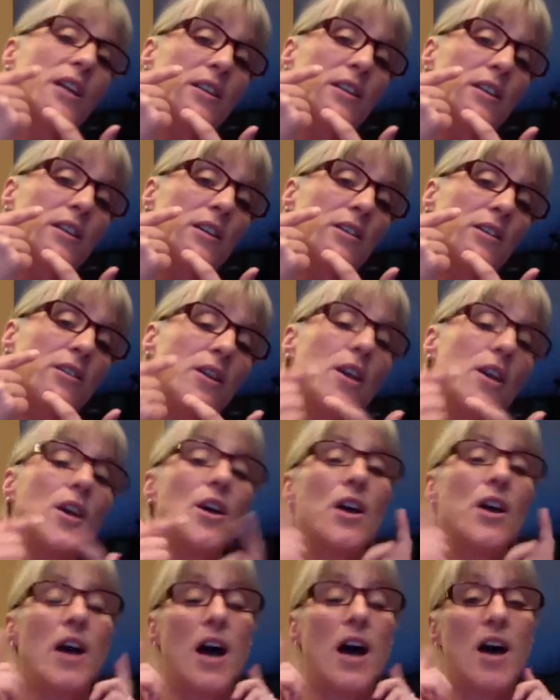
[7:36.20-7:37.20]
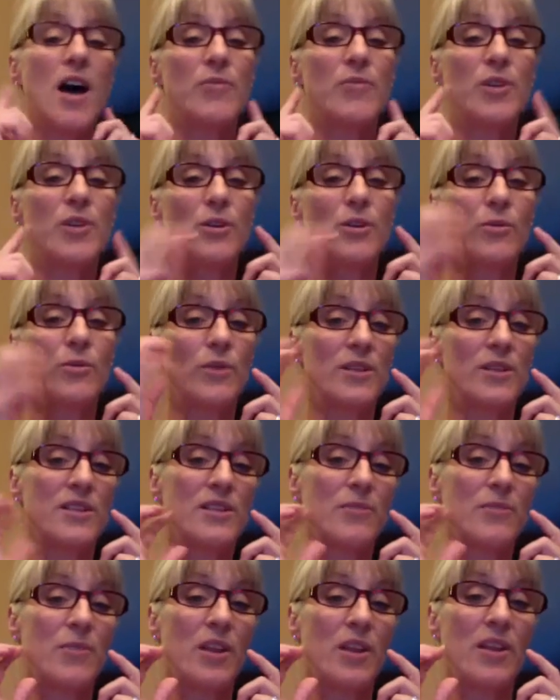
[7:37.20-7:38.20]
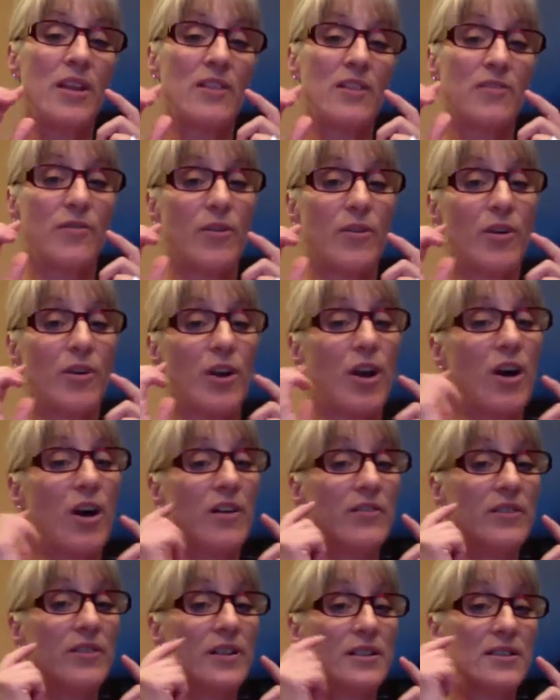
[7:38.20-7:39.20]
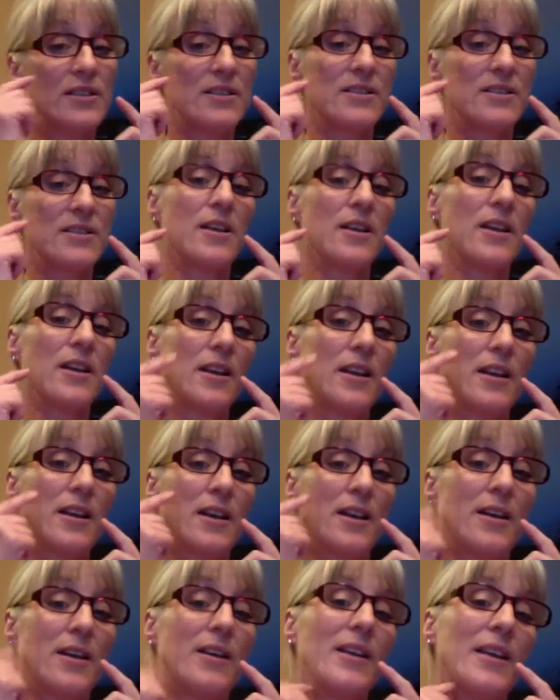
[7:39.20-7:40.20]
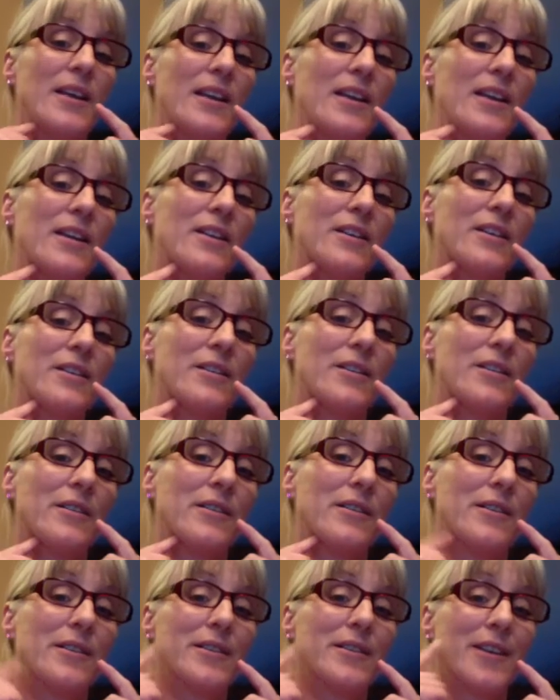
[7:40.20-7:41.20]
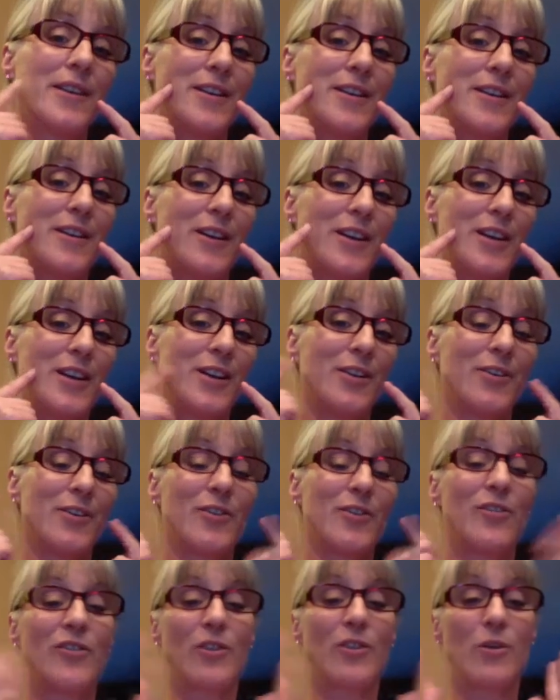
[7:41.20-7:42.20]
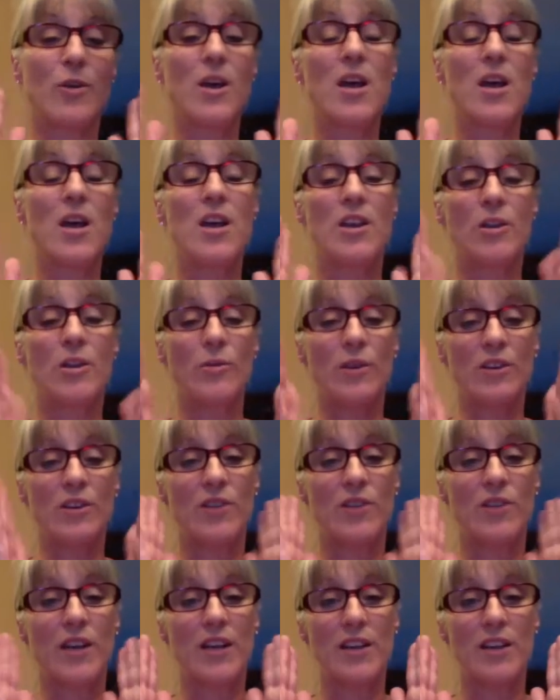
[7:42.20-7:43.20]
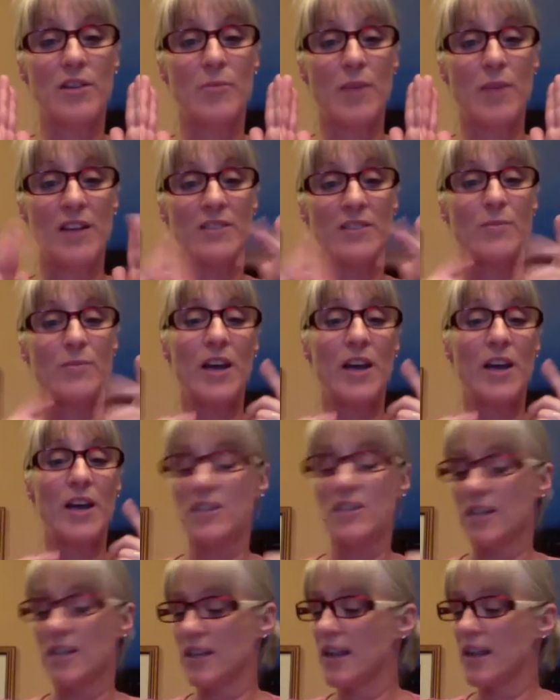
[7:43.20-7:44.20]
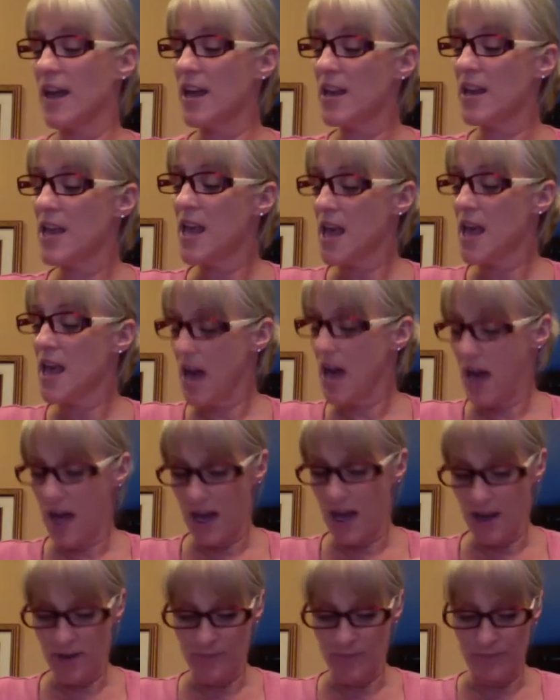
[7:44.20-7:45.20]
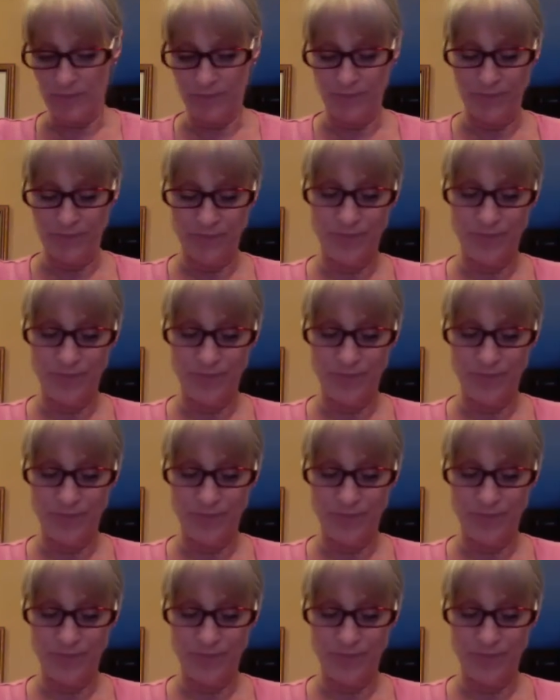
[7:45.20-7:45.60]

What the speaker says: here? You don't want something that's very obvious here and not here. So you want to try and get the best match like that. And